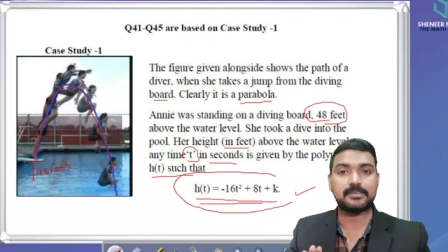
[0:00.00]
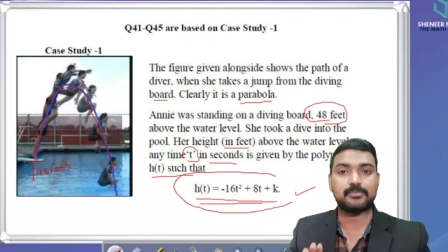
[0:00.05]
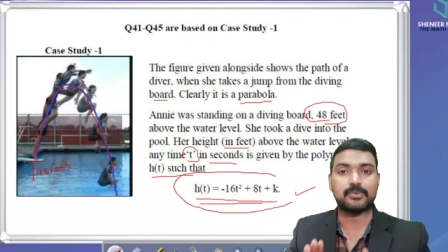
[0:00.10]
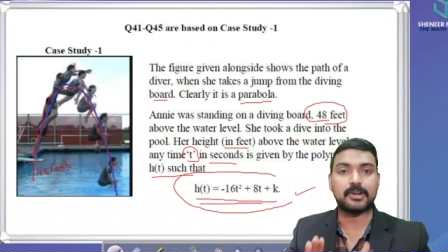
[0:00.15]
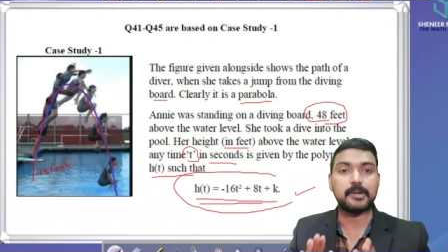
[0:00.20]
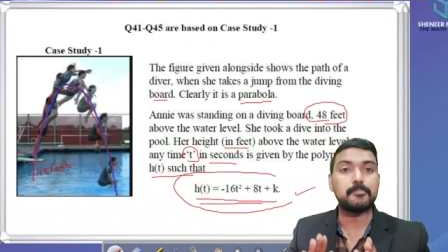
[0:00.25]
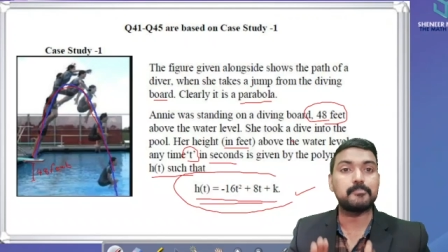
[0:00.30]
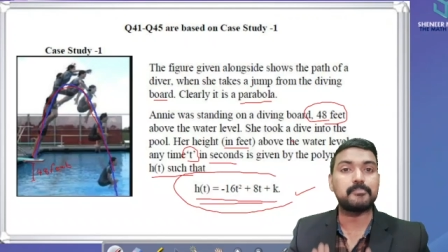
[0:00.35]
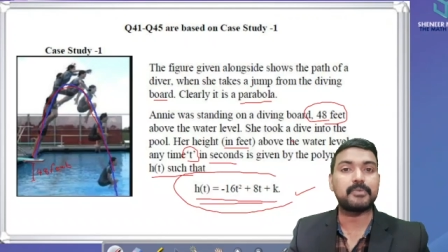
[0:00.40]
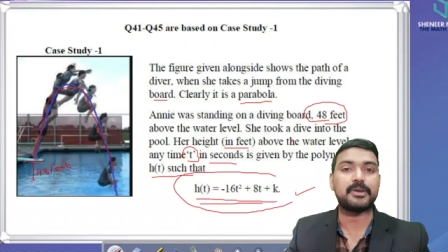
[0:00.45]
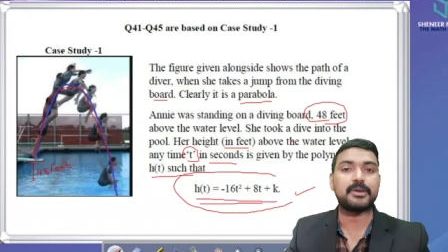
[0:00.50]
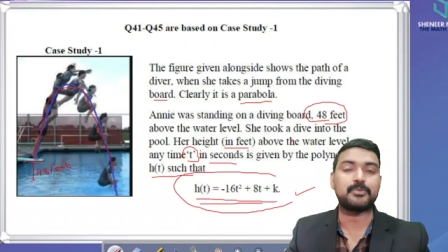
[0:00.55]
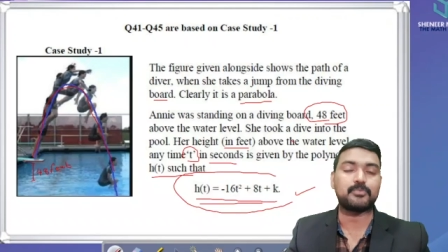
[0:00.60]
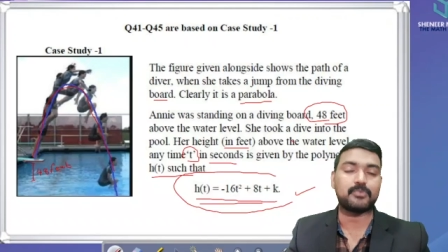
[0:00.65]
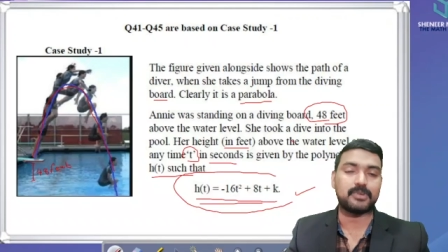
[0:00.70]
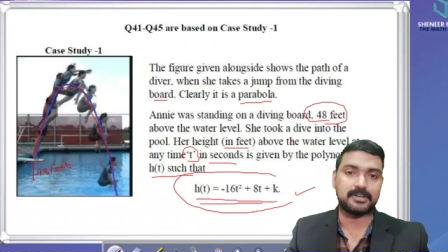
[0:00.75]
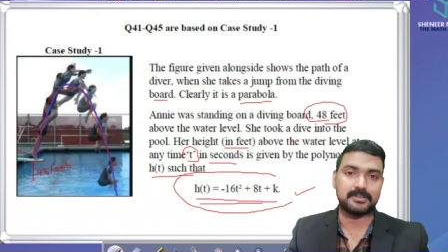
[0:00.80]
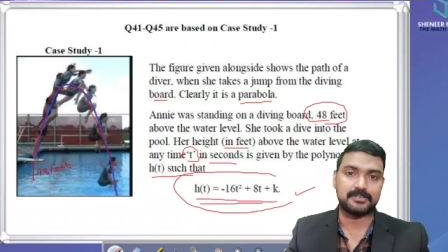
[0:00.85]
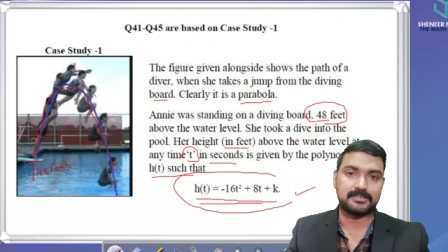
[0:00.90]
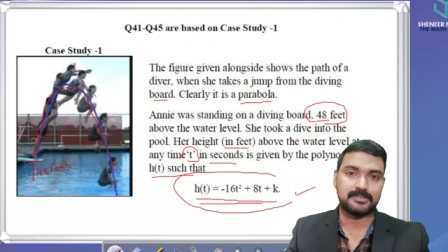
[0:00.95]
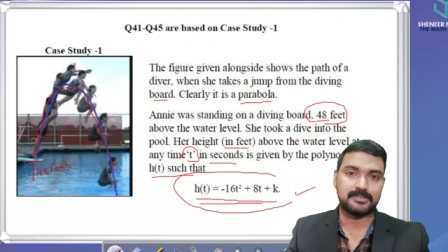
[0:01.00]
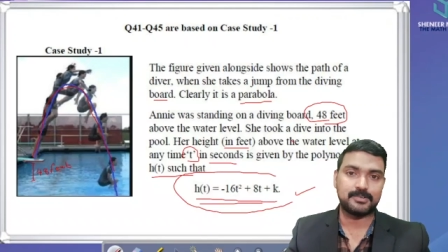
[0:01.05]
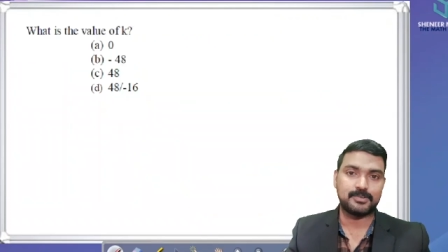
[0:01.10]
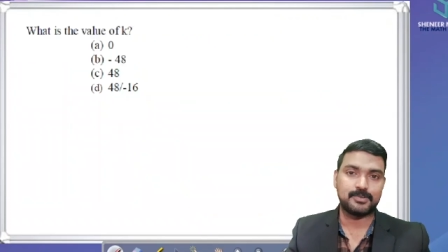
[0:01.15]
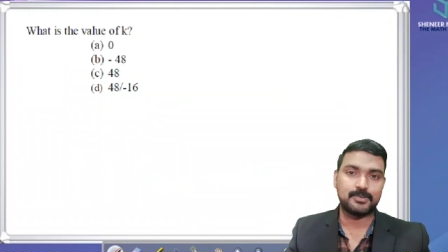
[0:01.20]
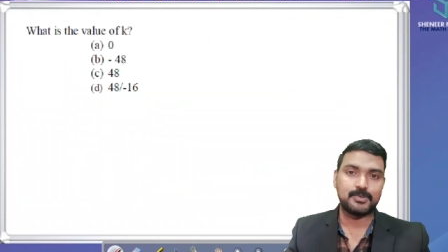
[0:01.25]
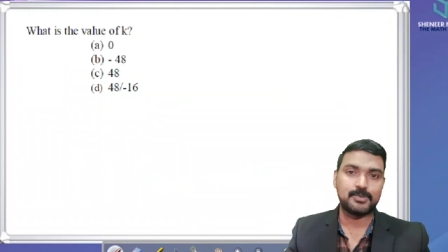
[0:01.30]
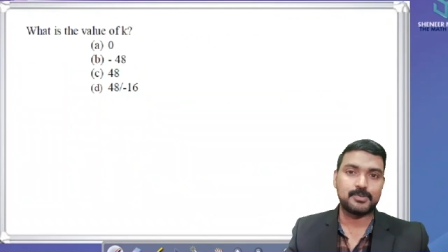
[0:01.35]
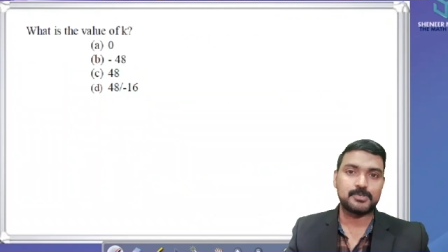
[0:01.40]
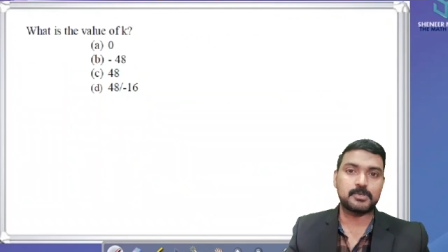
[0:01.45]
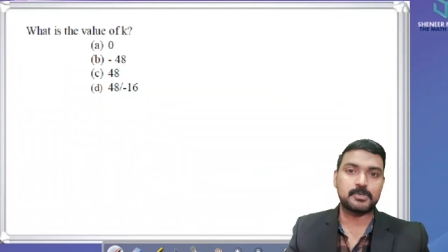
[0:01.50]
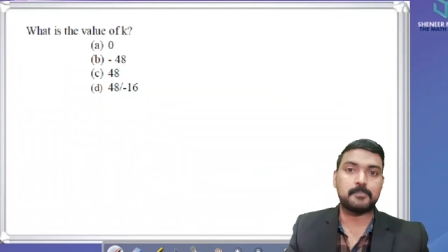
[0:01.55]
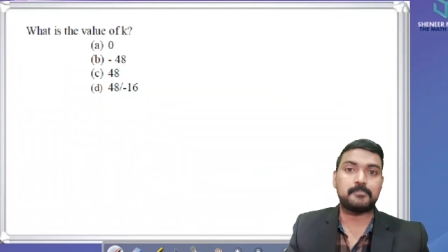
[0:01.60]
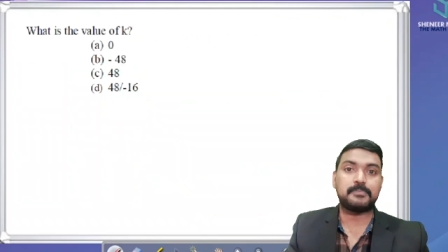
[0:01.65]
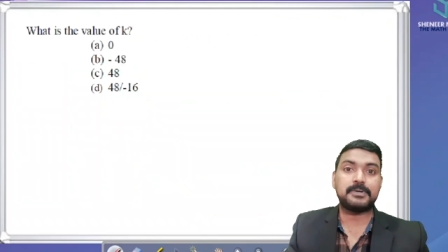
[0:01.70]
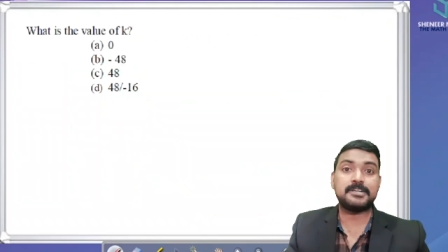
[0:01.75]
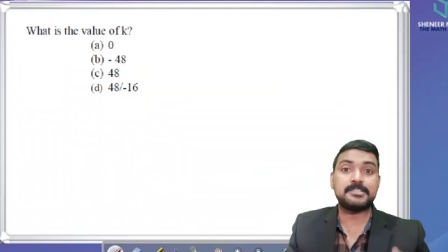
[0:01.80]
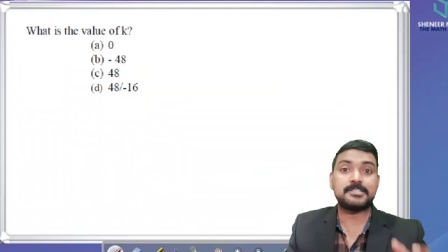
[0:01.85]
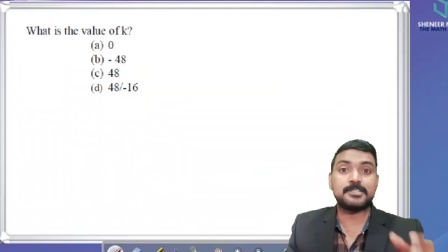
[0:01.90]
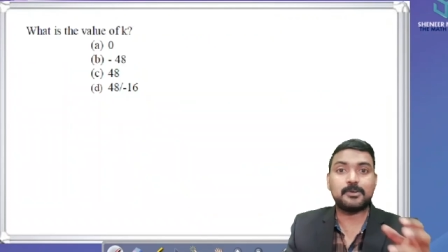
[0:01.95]
one by one. So,
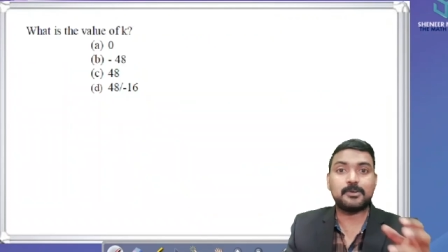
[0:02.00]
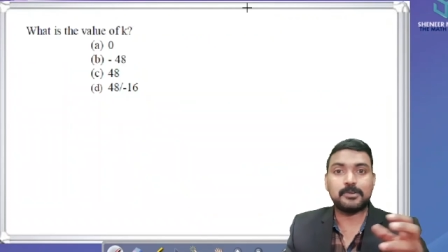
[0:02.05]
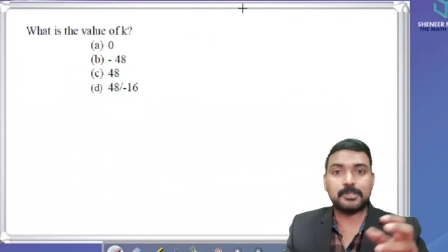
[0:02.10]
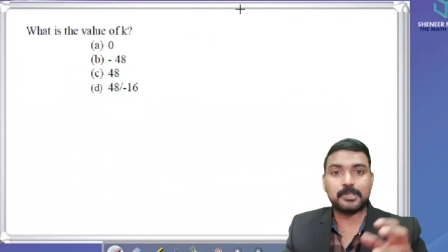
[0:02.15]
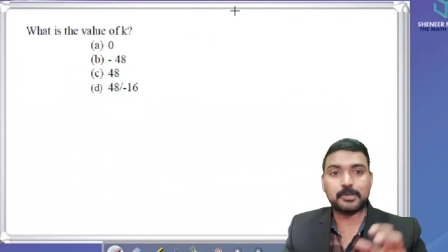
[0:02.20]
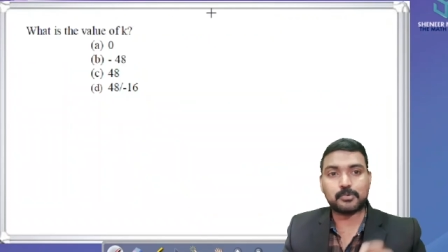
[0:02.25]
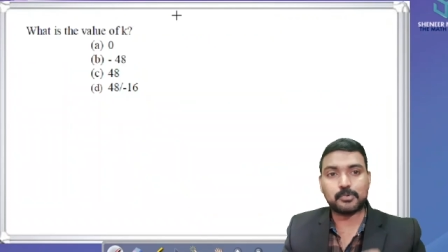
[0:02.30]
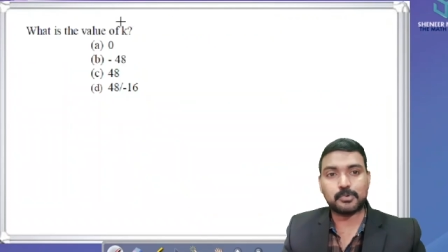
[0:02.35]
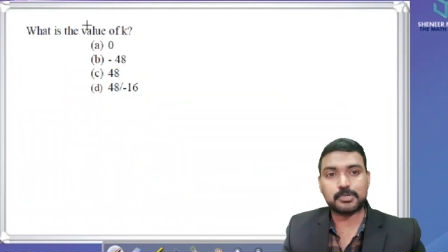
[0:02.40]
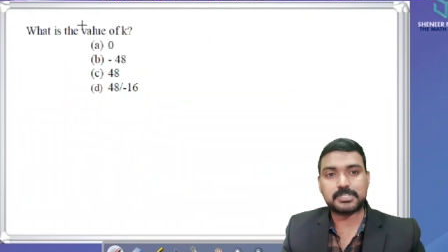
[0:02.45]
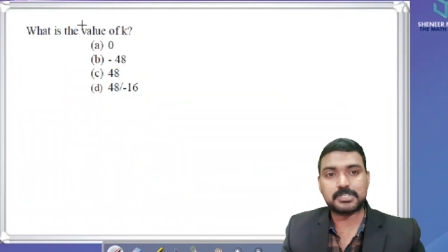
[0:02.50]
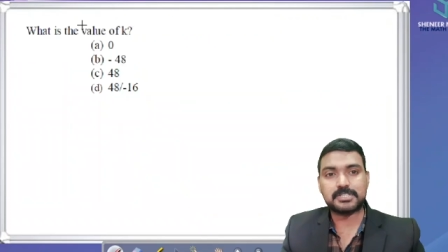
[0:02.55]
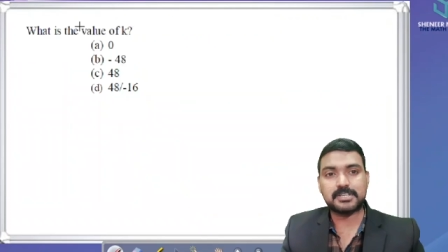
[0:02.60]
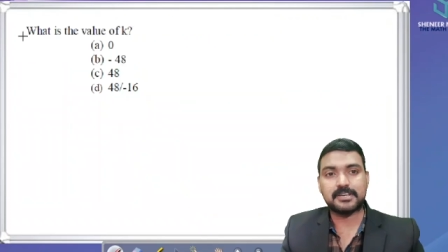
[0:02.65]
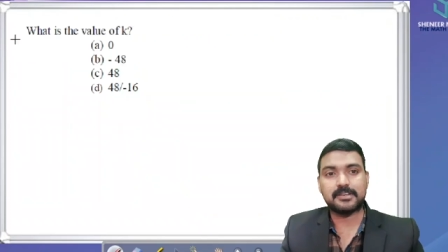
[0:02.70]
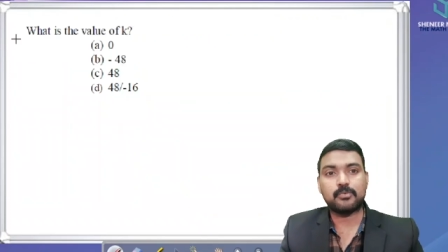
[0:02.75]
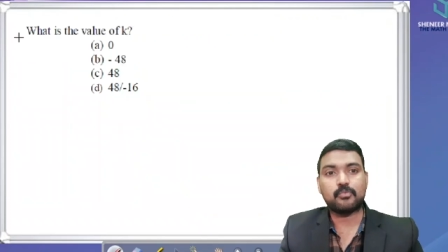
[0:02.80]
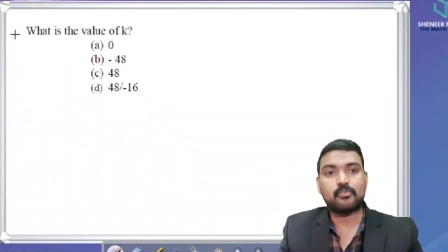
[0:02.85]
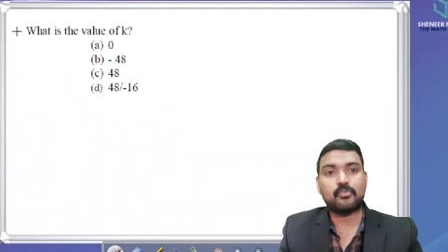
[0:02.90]
based on the question,